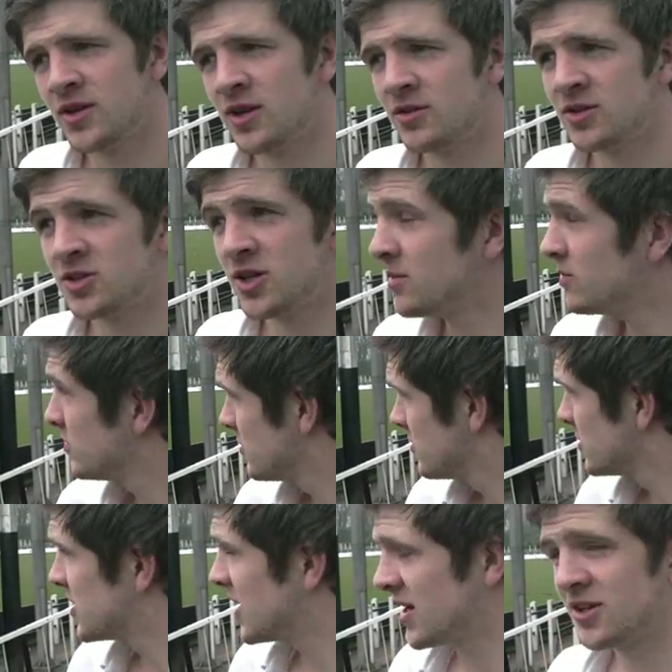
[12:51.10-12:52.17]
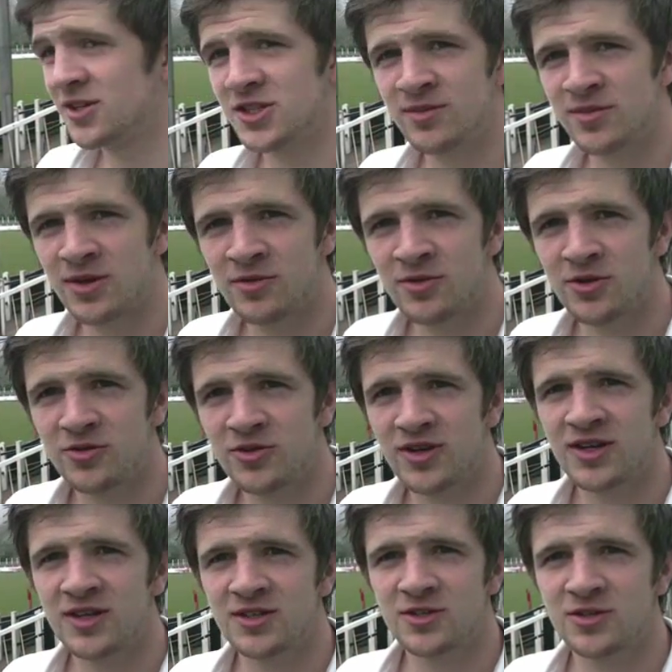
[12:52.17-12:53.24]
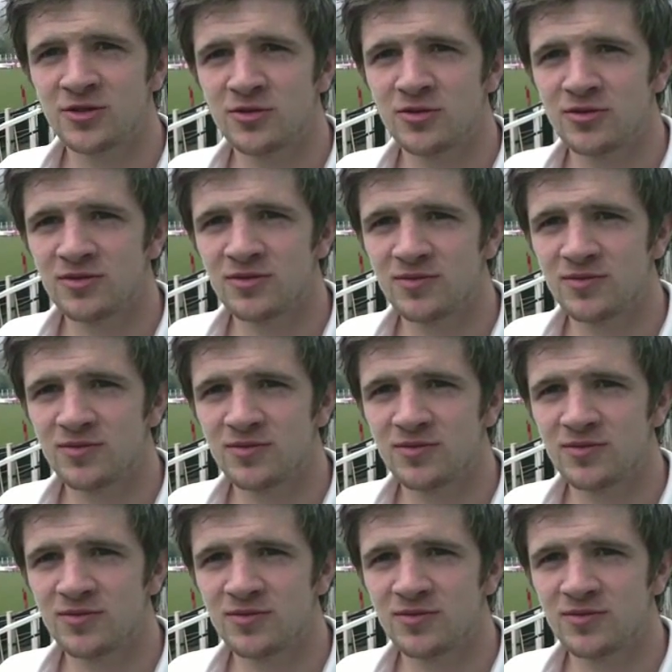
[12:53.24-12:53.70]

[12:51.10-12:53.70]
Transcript: Exactly the same down here, really. So.